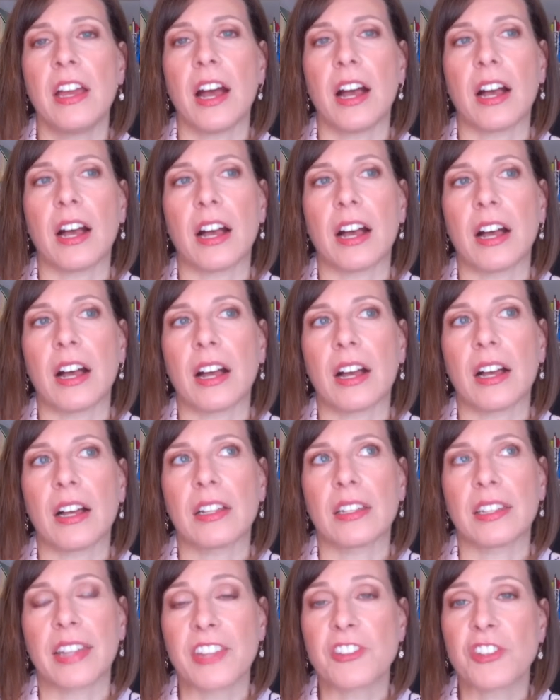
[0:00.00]
uh,
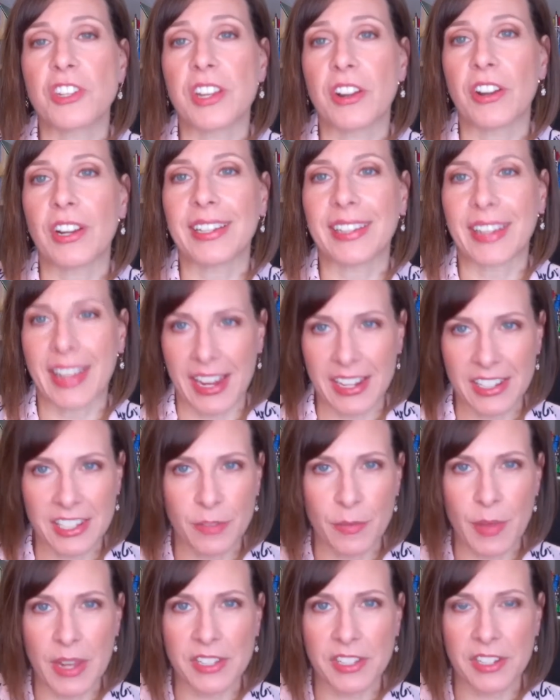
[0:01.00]
Legendary
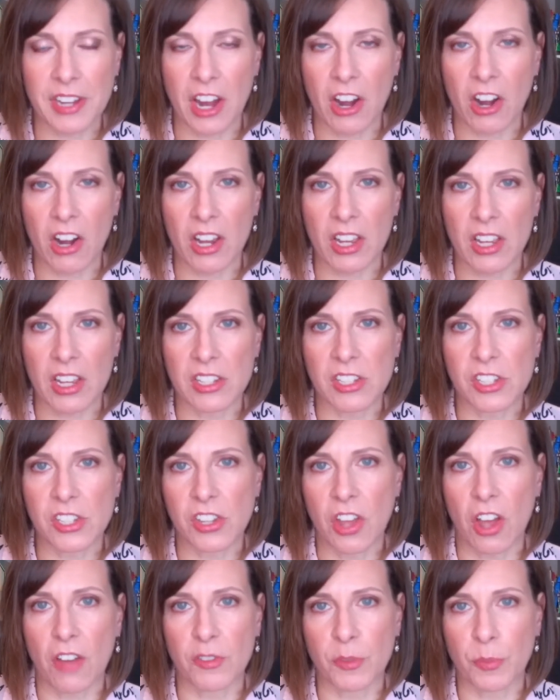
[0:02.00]
Length Mascara in
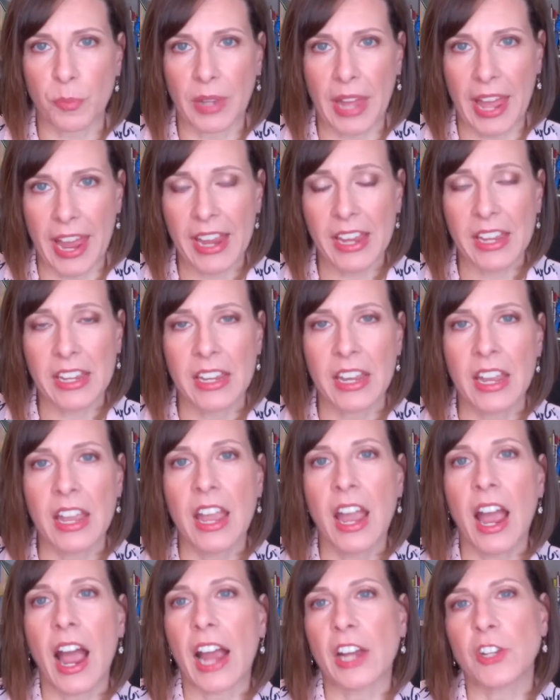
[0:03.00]
Soft Black.
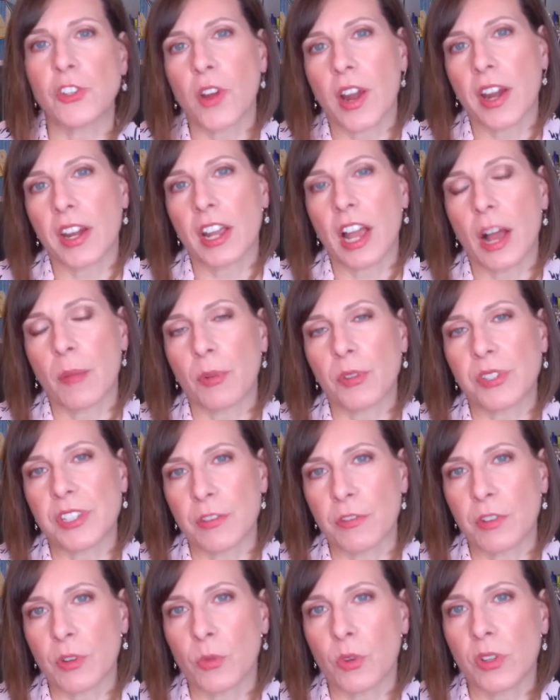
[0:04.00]
I tried a couple
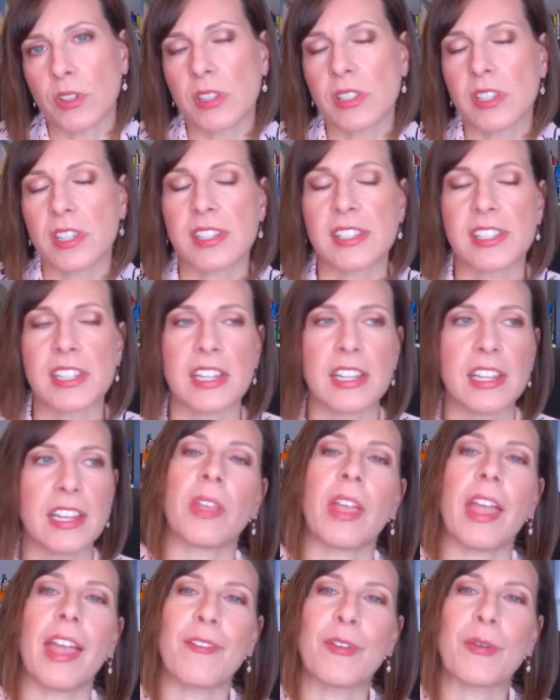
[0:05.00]
different ones to see.
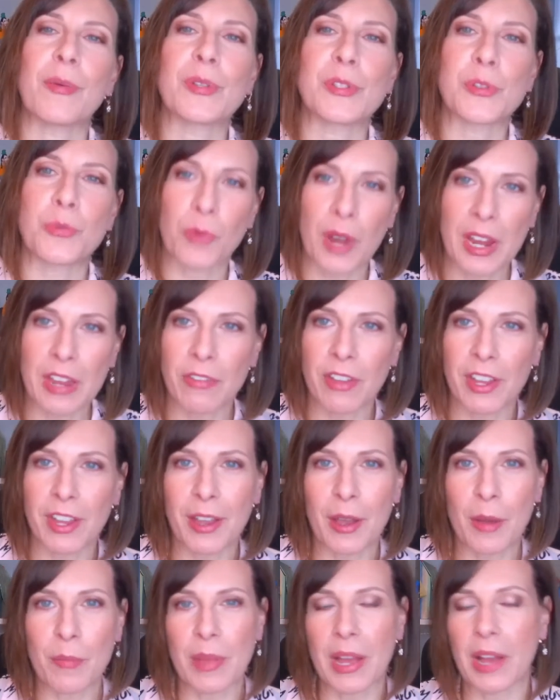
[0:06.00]
Everyone's
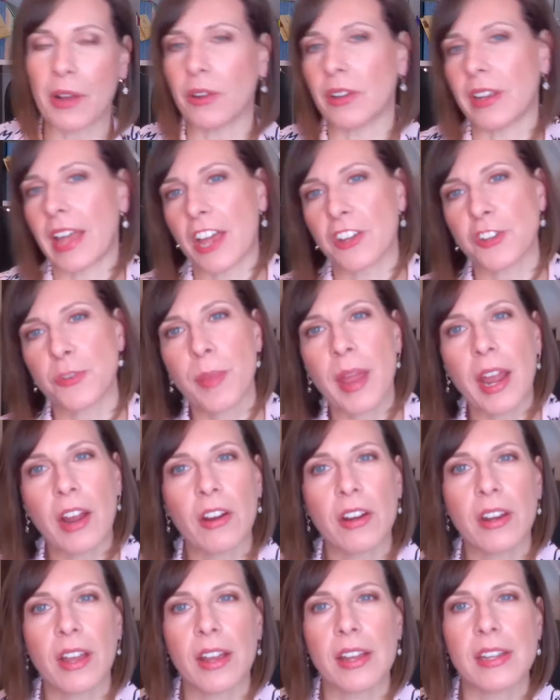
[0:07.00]
raving about Lash
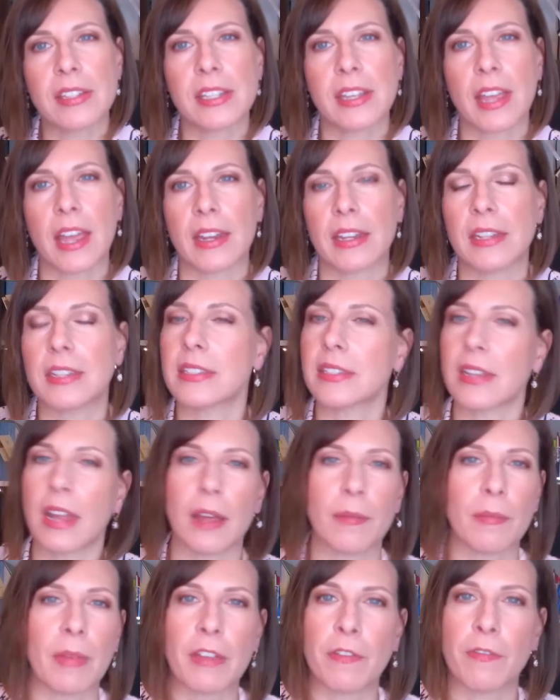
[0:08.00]
Paradise. Again, it's
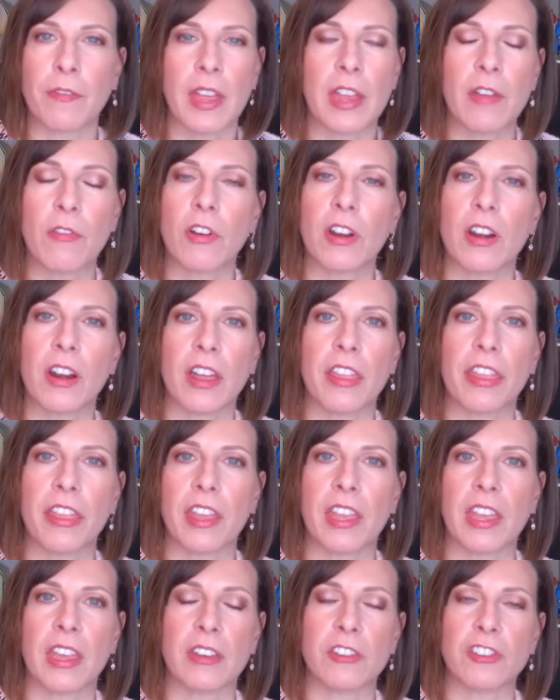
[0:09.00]
not my favorite. I
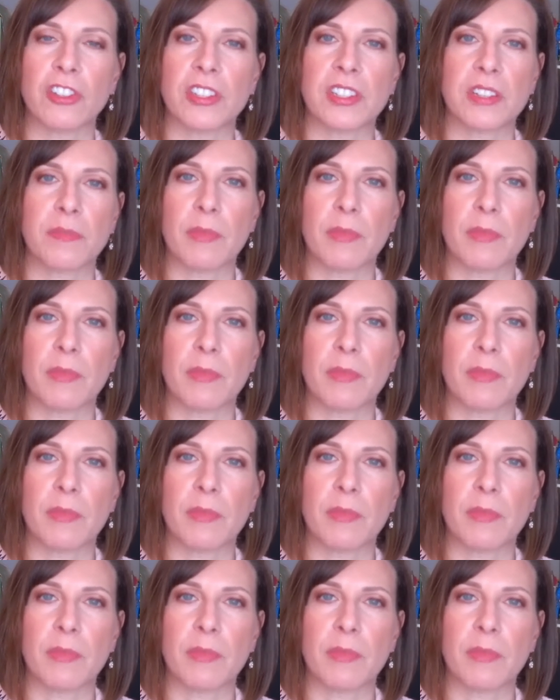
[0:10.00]
think it just